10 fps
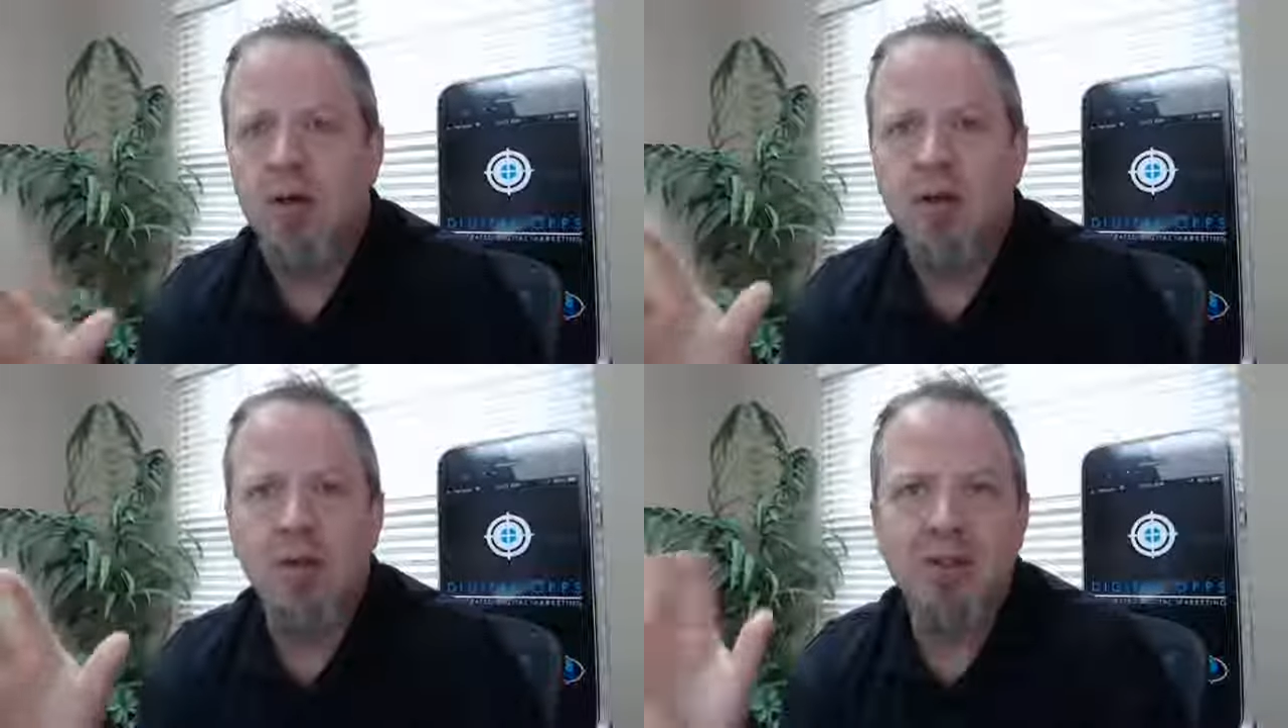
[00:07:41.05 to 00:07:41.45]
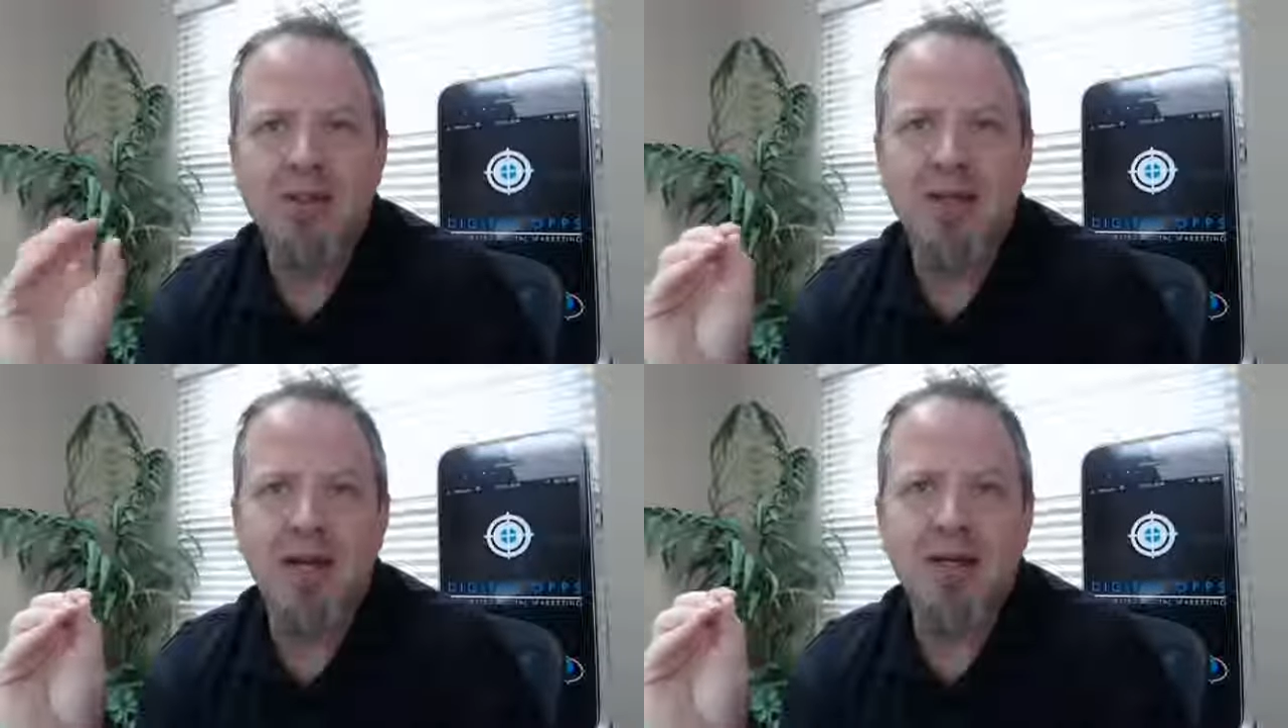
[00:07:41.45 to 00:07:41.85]
You can
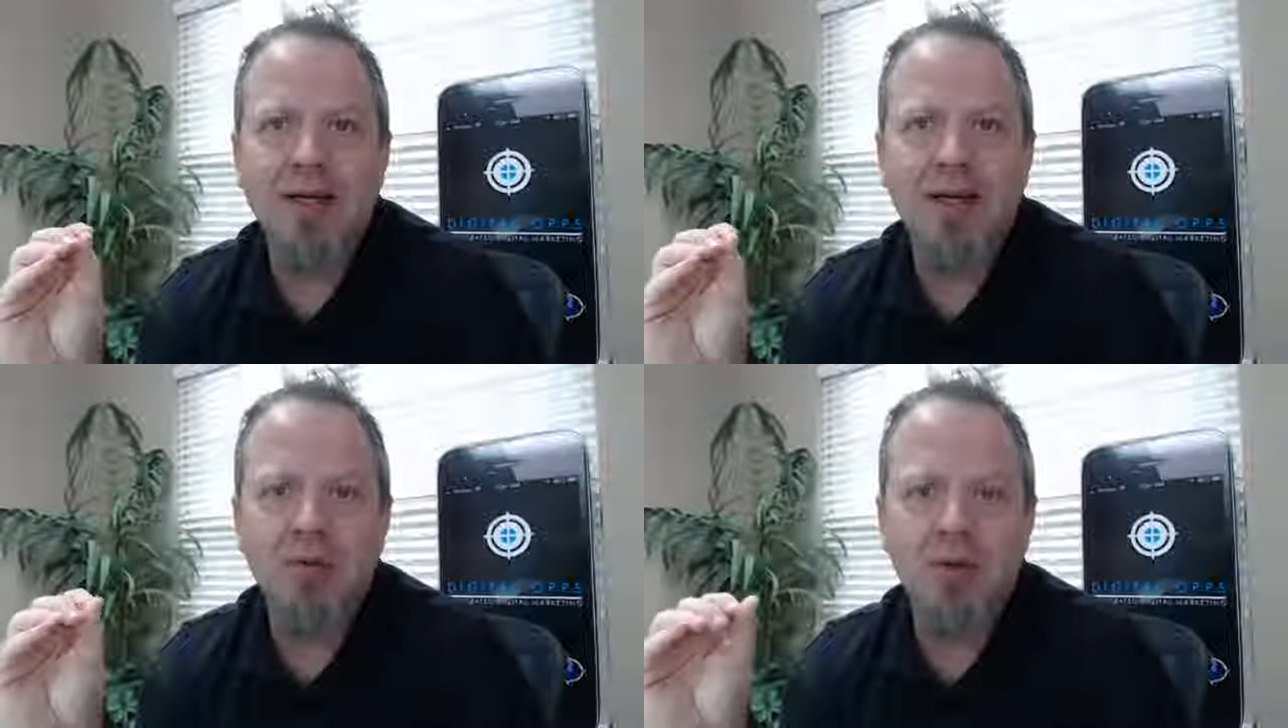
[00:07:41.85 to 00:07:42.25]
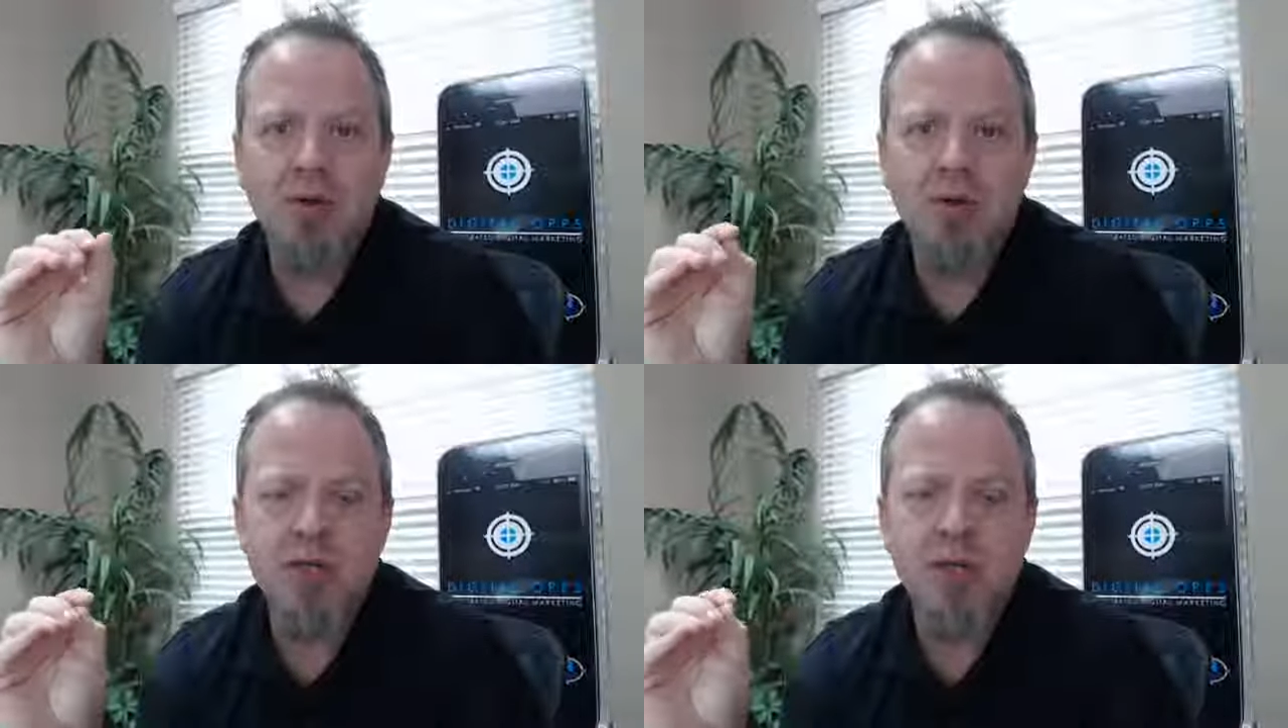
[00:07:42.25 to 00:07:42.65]
sign in with
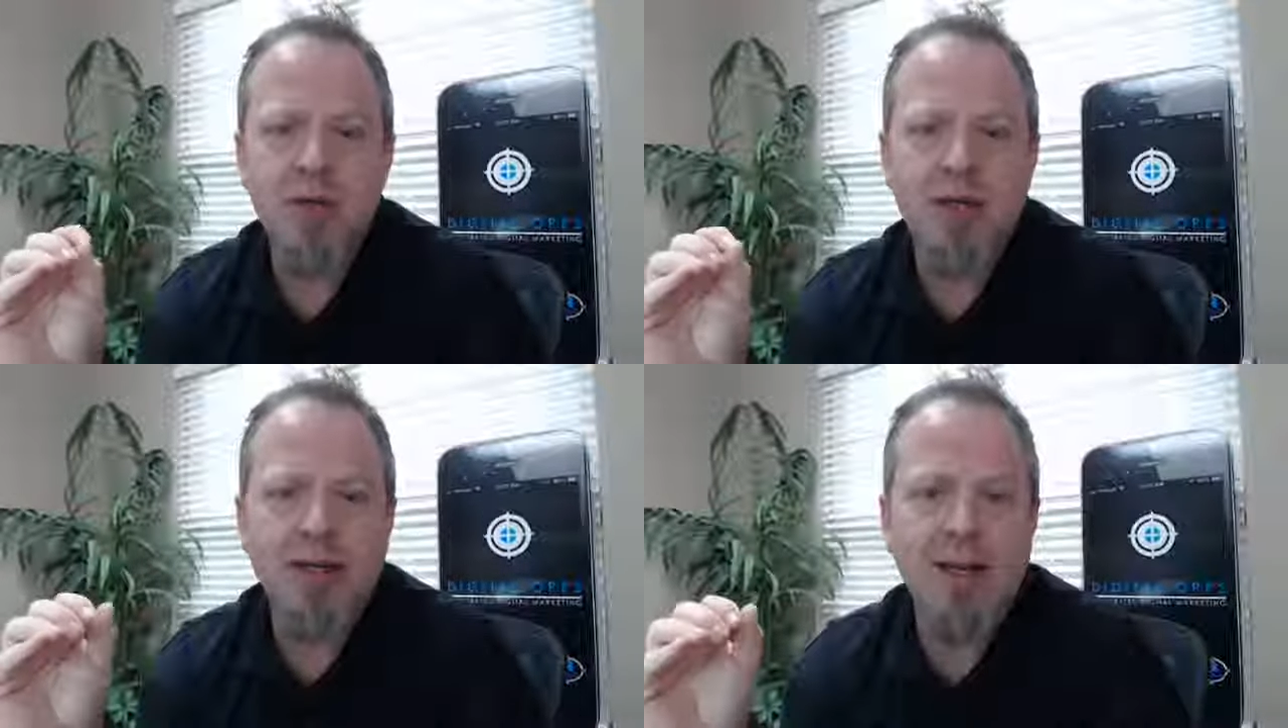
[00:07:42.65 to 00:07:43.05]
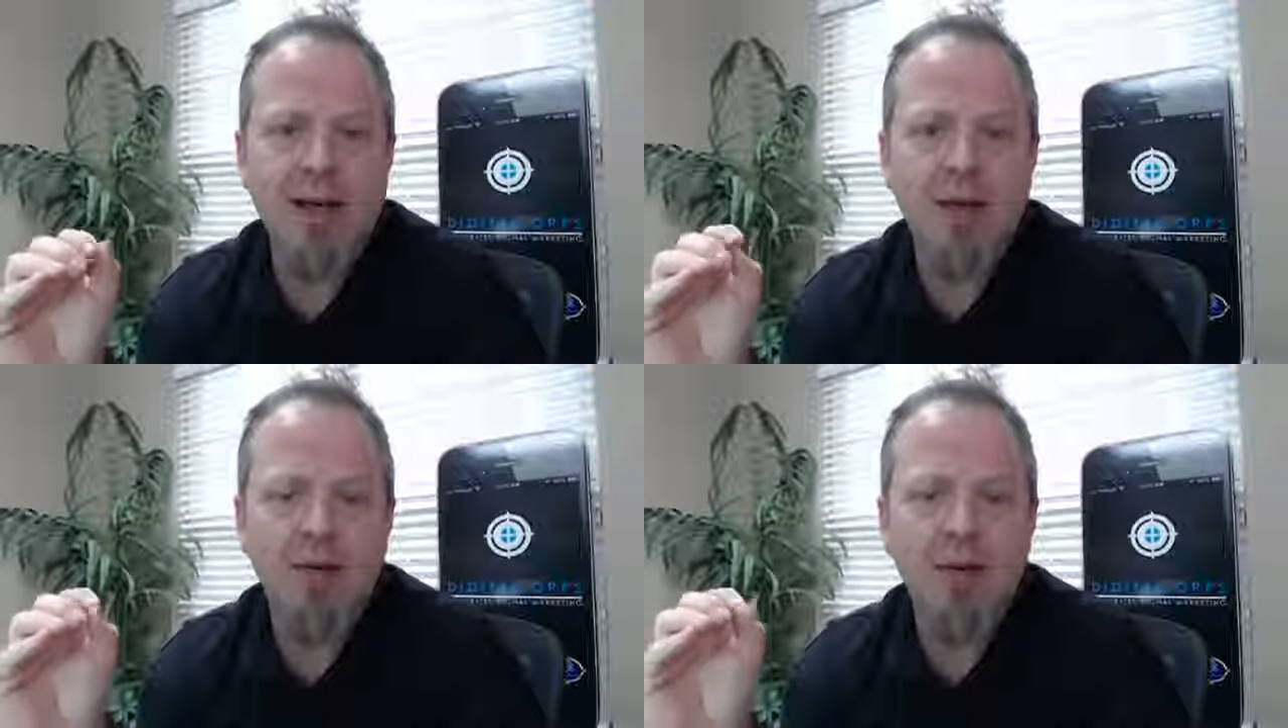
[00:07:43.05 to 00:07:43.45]
your Gmail
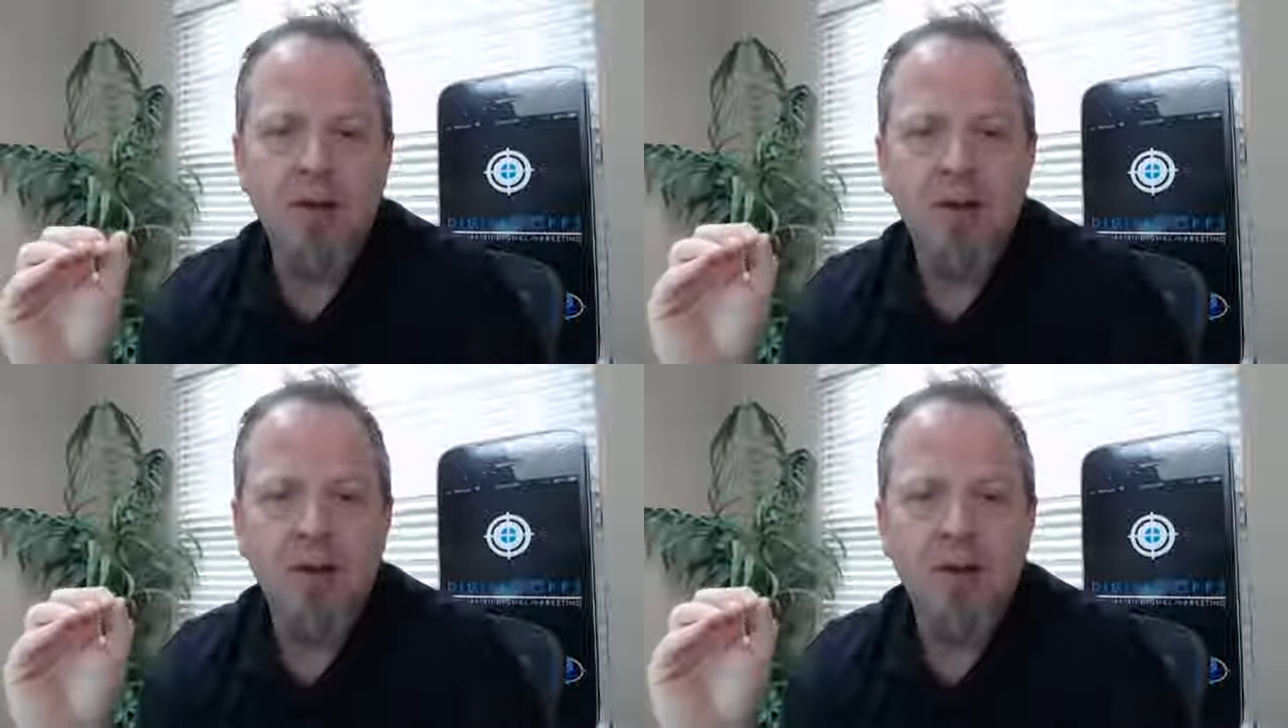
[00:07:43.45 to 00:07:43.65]
account.